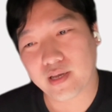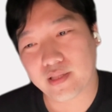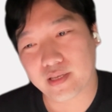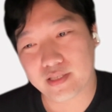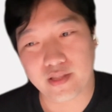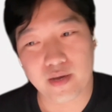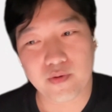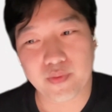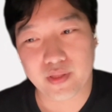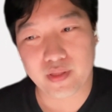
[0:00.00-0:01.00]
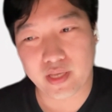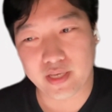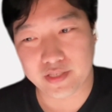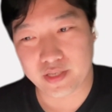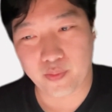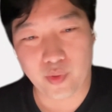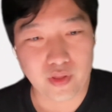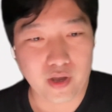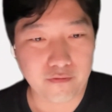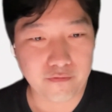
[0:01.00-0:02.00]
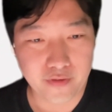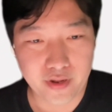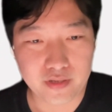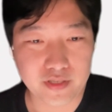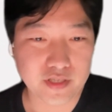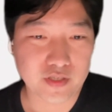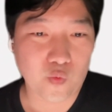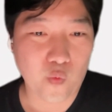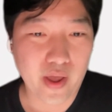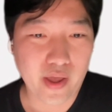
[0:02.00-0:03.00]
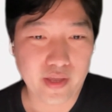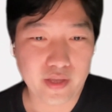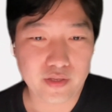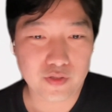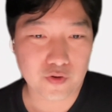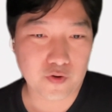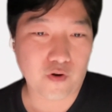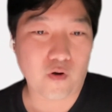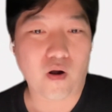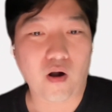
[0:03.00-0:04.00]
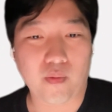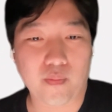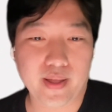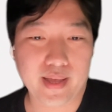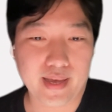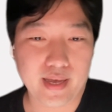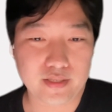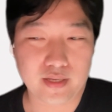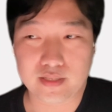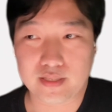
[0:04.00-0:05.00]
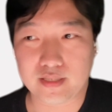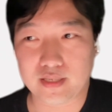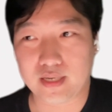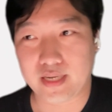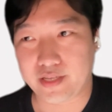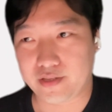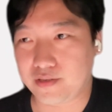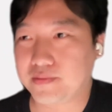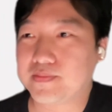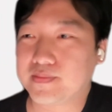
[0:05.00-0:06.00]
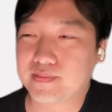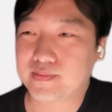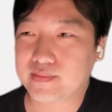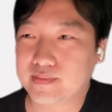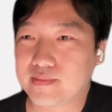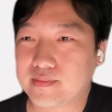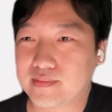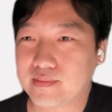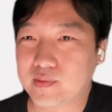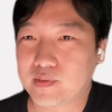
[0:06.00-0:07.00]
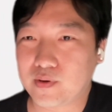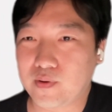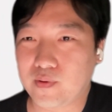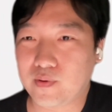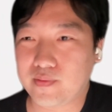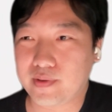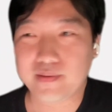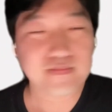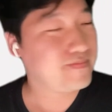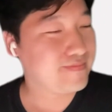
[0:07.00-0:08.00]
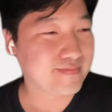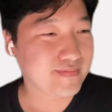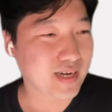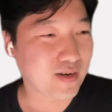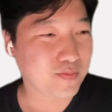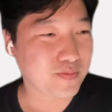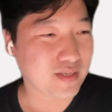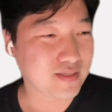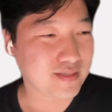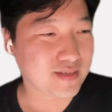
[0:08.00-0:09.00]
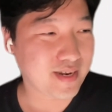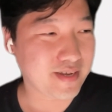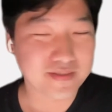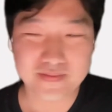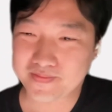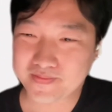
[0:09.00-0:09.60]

and it's never been easy, but I feel this is a way to grow up as a design leader. So yeah, I hope that clear.